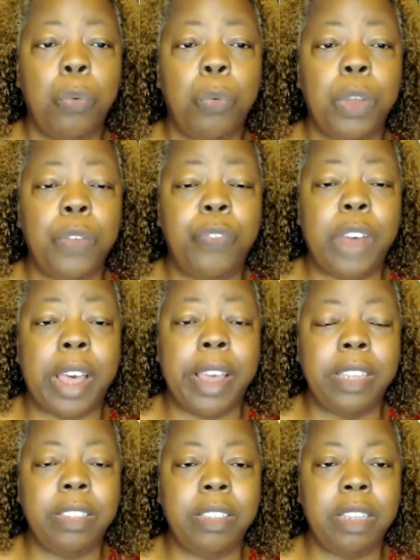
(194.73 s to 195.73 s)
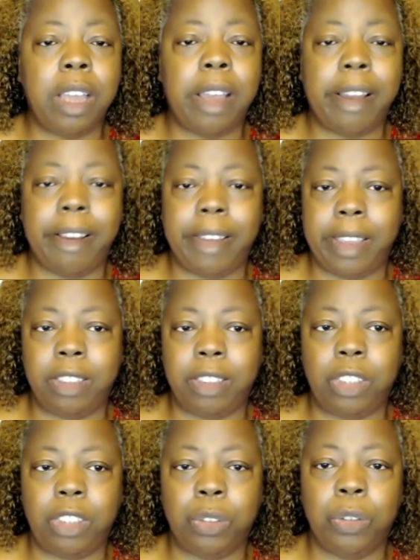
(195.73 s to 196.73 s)
We find our
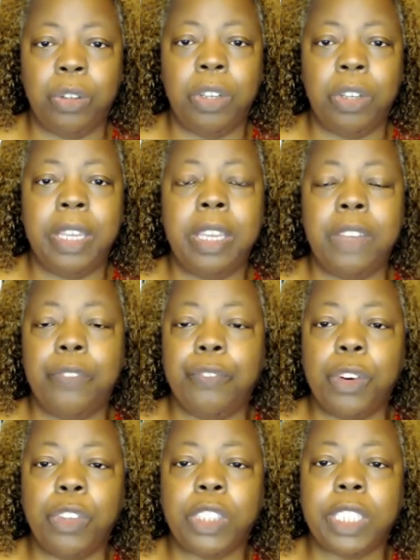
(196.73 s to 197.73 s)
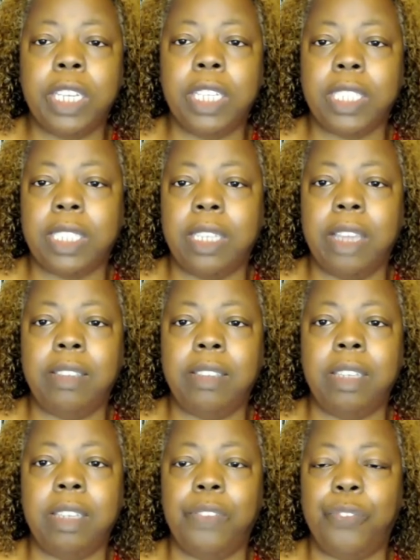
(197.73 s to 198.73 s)
answer in 1 Kings
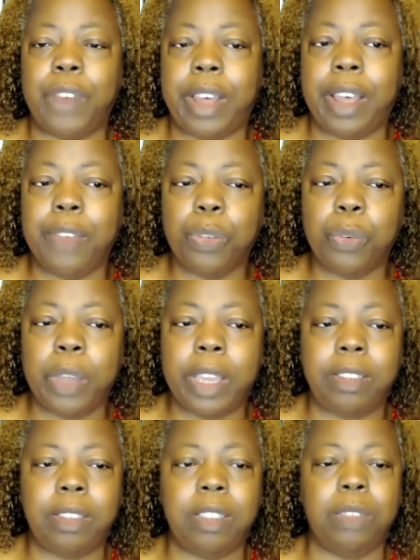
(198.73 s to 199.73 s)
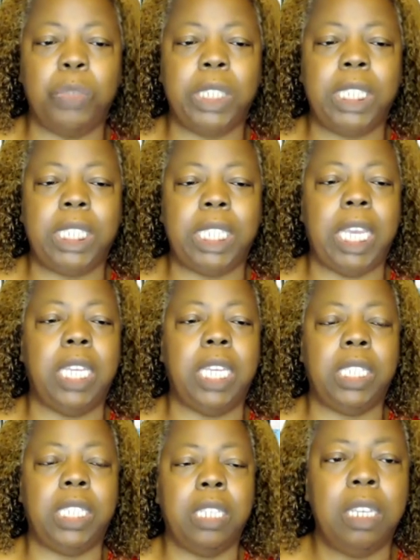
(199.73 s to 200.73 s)
19 5 through 18, which
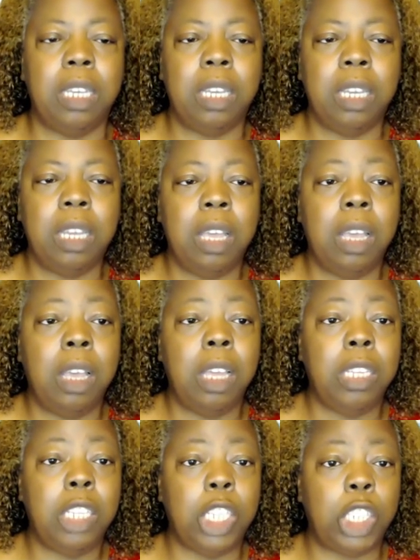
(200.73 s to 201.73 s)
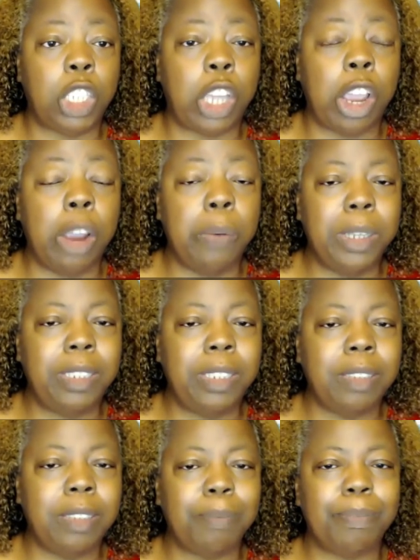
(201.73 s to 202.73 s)
says,
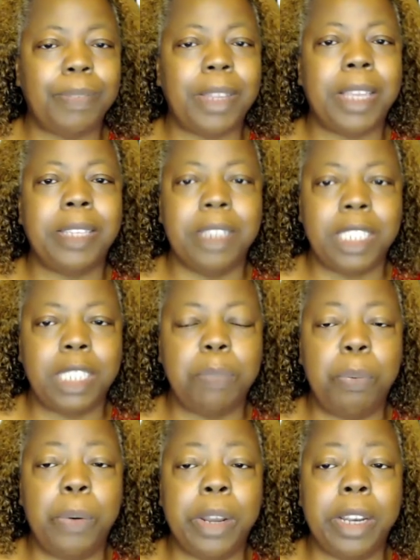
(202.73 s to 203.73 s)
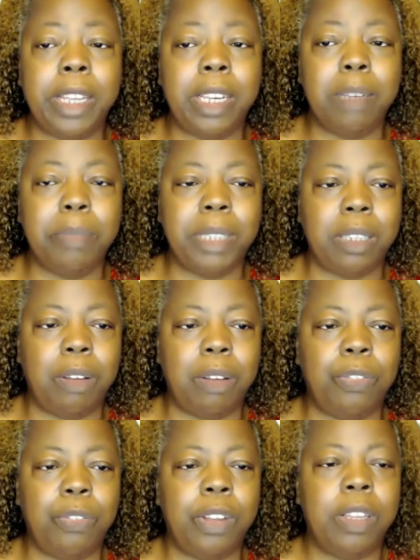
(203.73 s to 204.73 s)
Discouraged and disappointed in
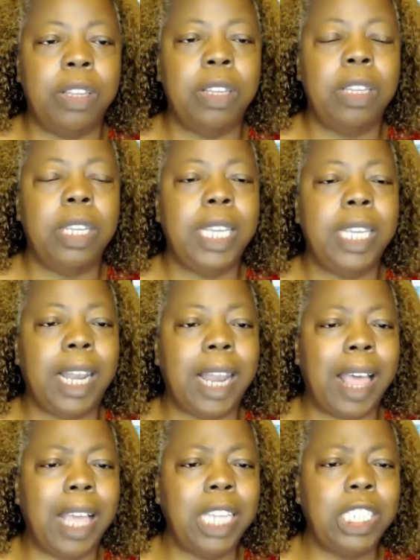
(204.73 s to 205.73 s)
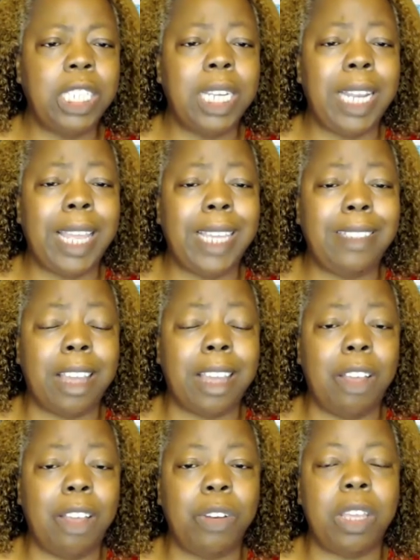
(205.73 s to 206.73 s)
himself, Elijah lay
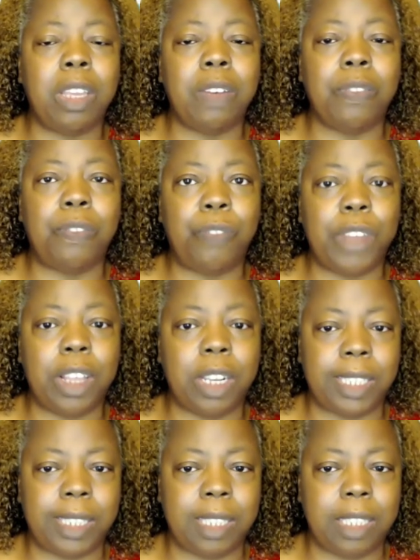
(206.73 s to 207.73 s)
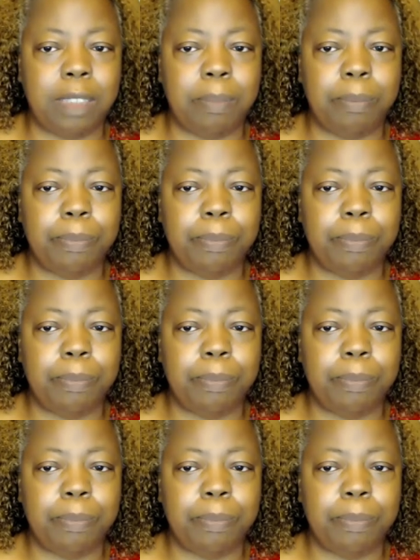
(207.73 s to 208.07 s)
down and fell asleep.